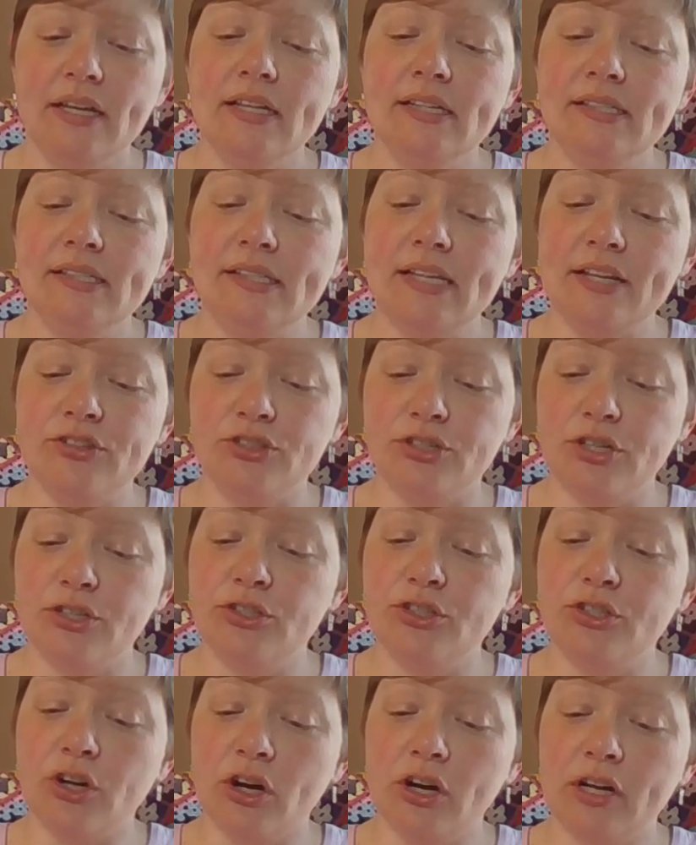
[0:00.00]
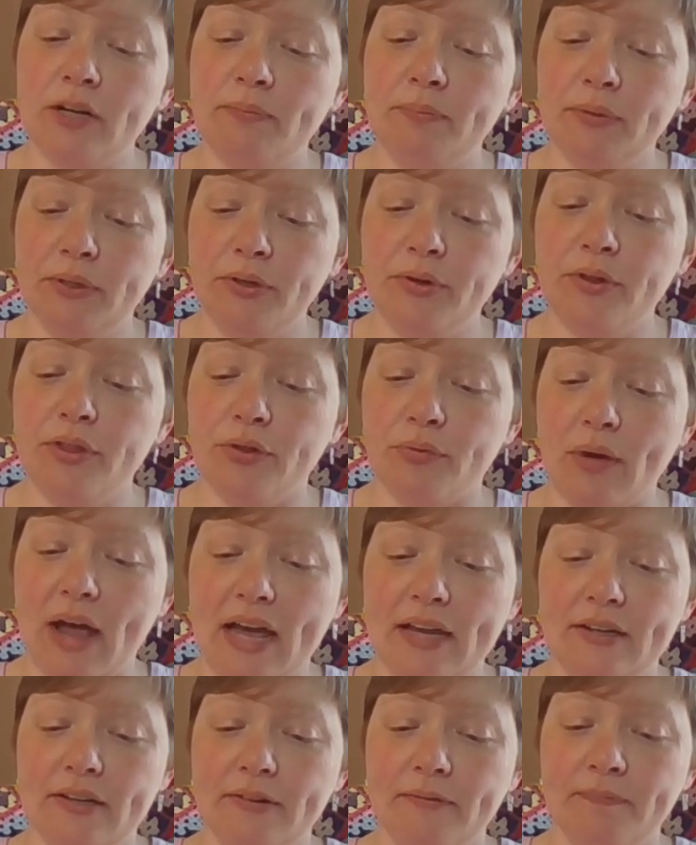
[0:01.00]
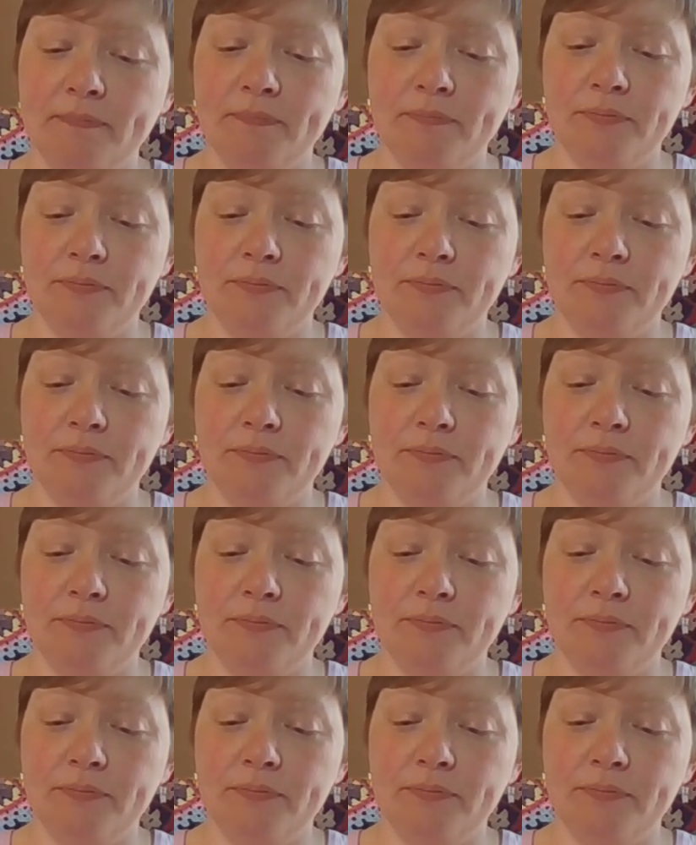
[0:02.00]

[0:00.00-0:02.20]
stitched in dark blue thread.